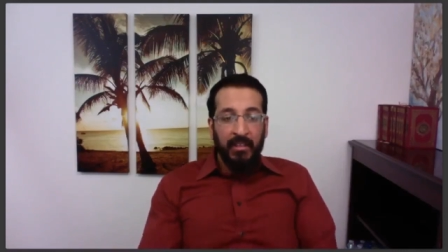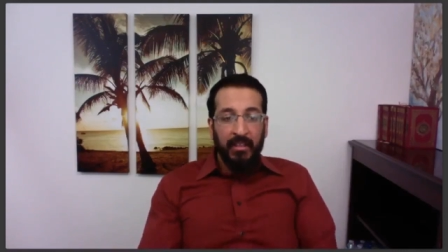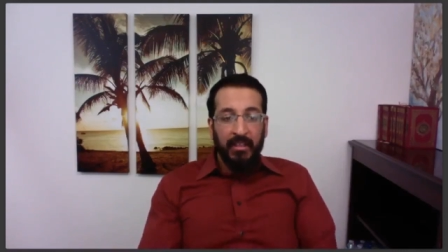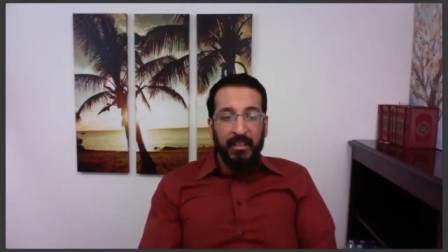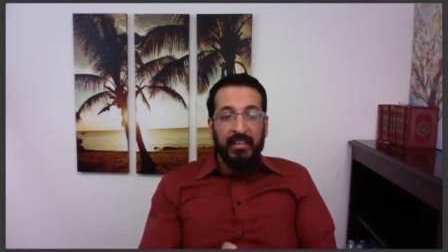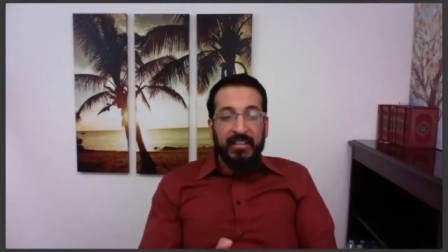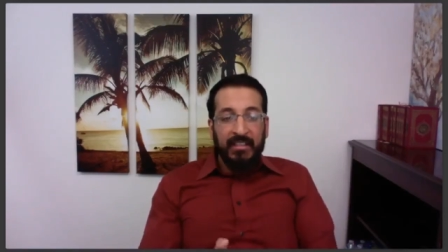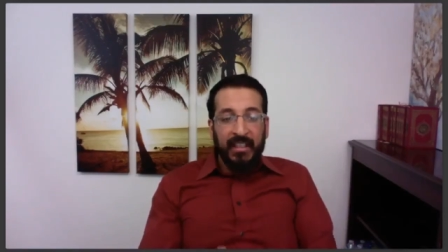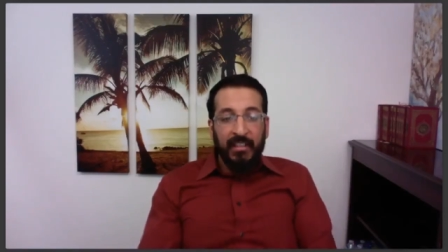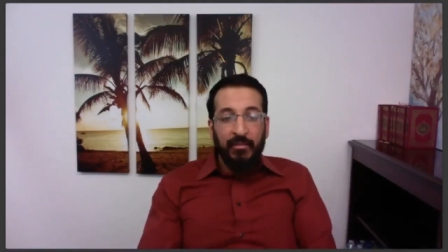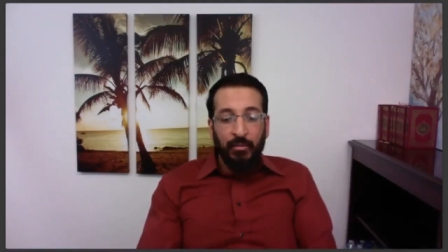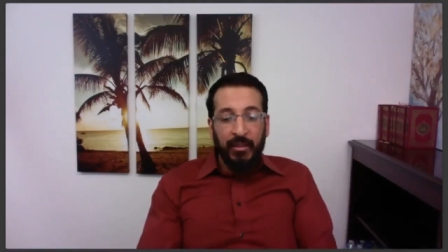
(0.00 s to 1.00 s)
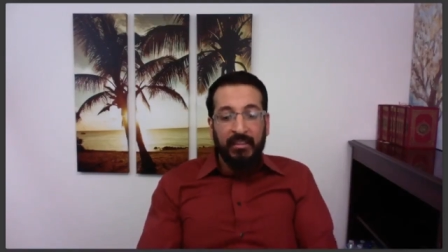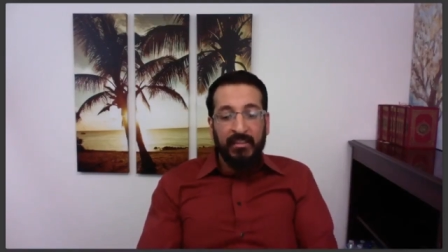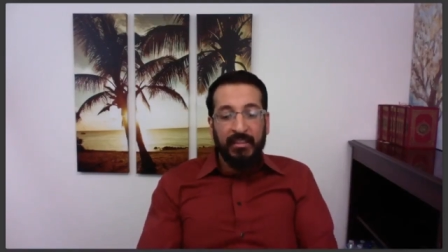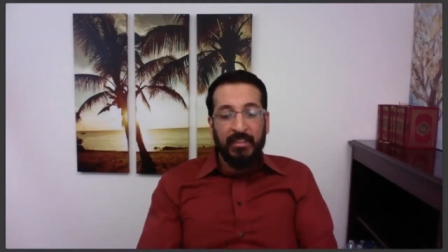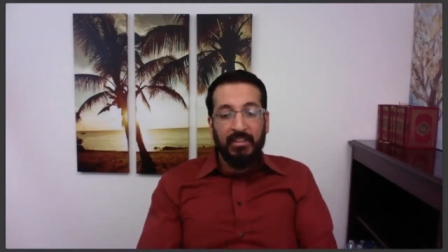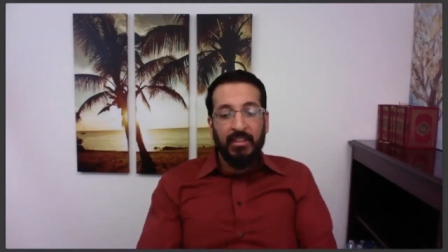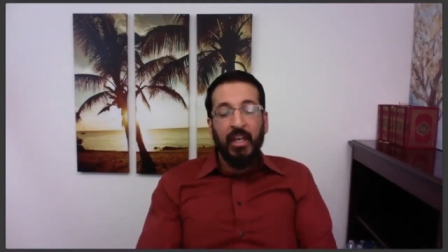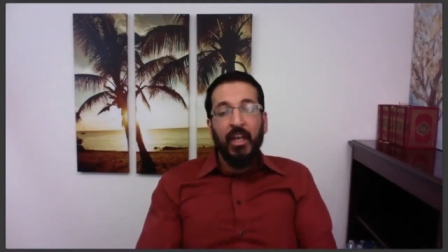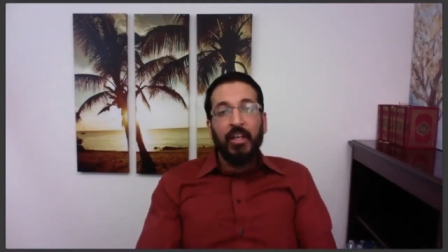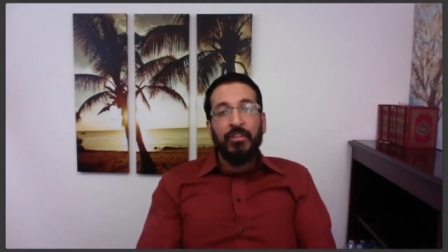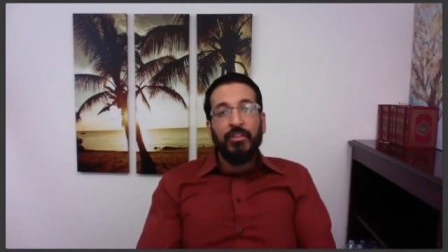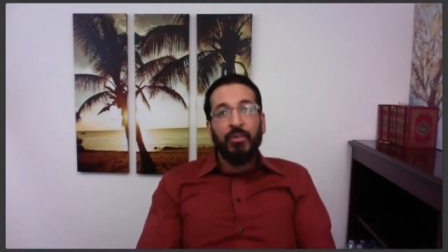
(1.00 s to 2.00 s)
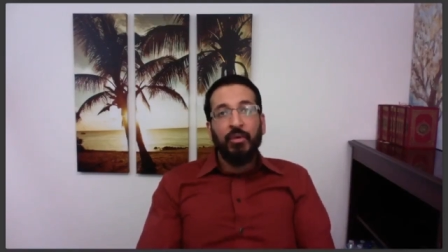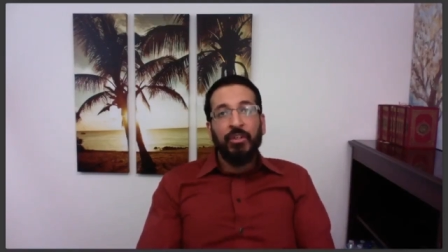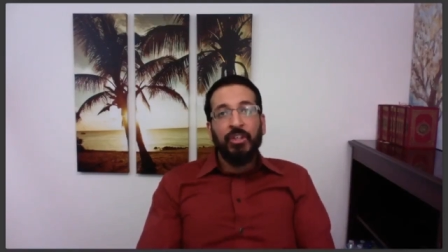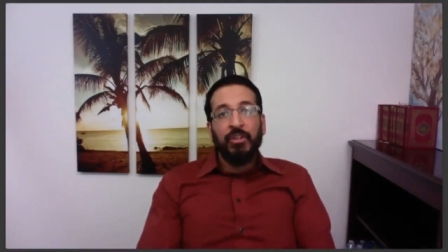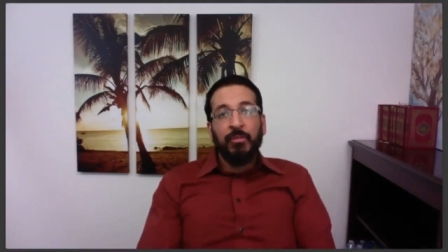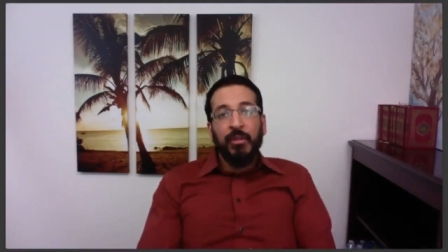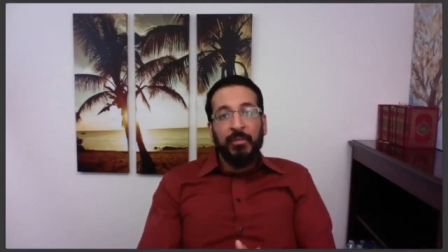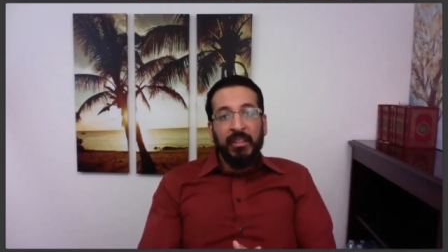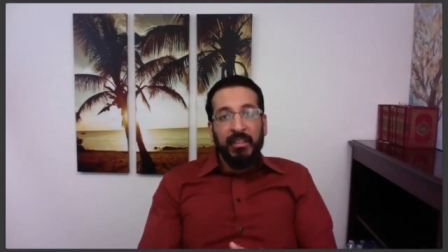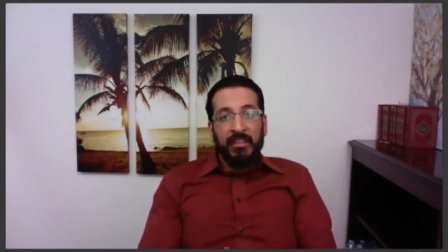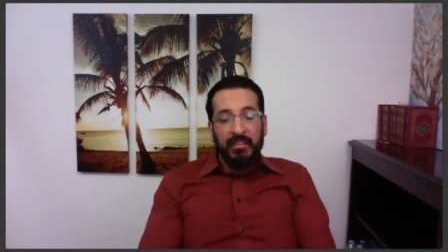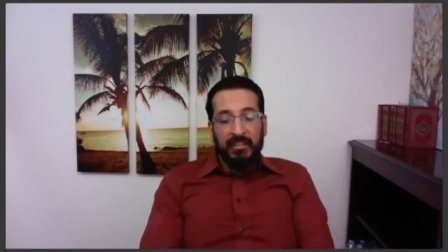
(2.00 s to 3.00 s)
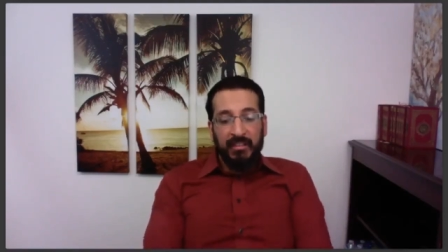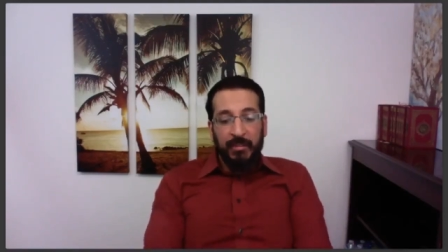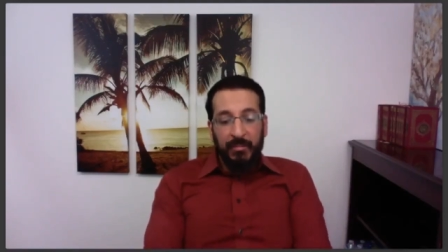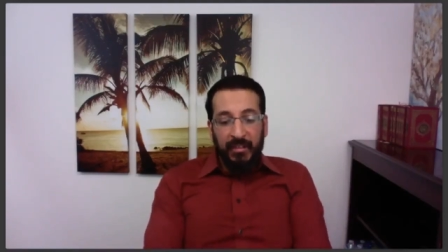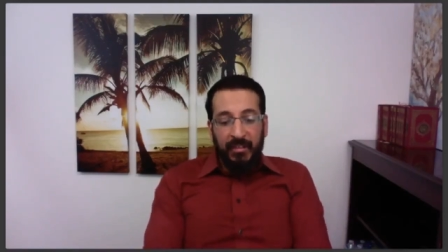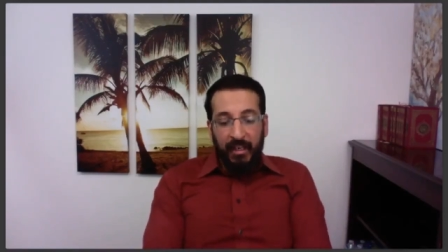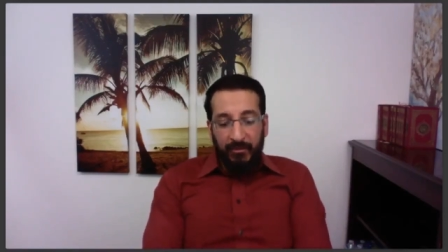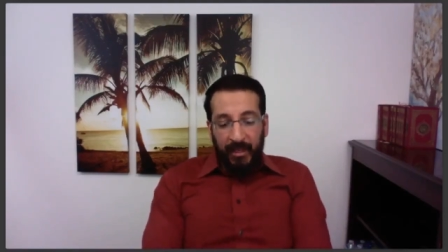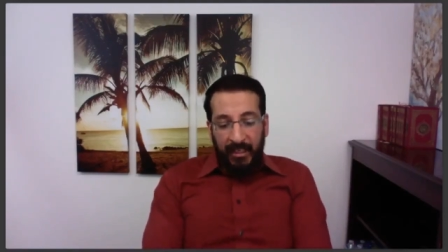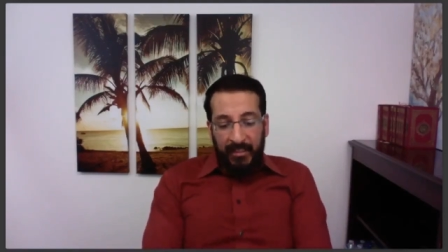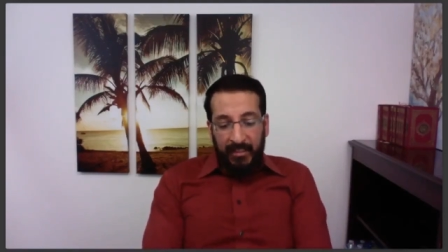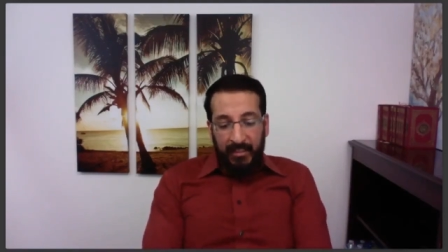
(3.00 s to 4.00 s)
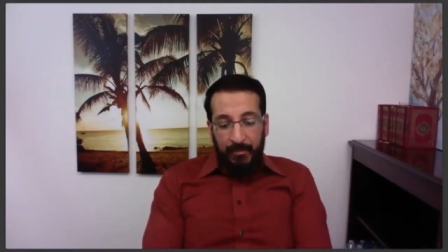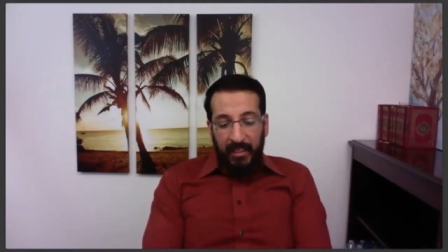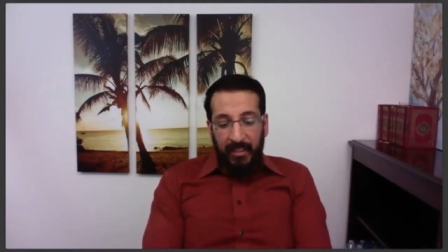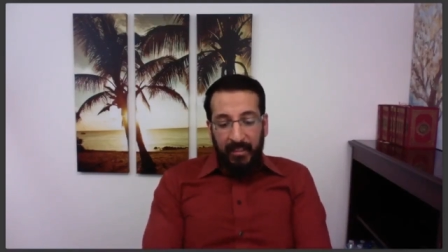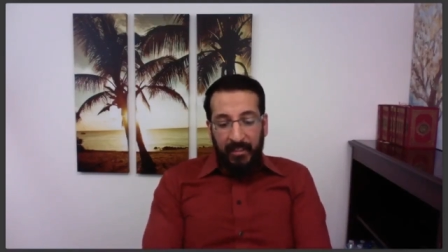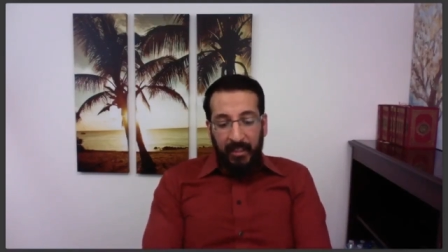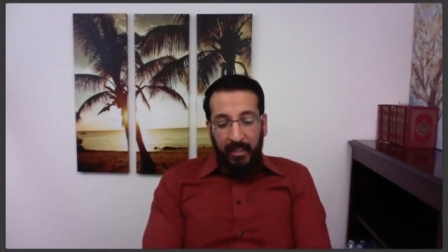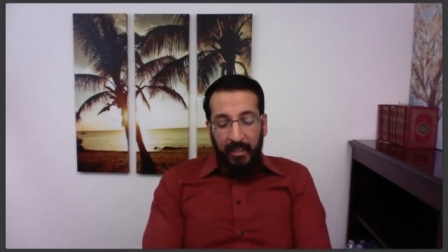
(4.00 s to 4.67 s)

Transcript: in a state of weakness. So human beings, and this is something that I find in my